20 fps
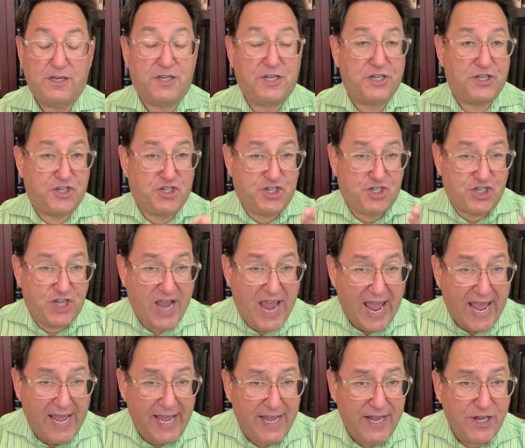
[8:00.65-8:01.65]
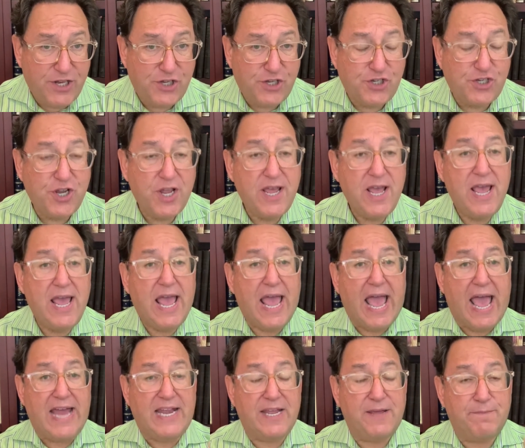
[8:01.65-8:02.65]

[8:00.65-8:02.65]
to change and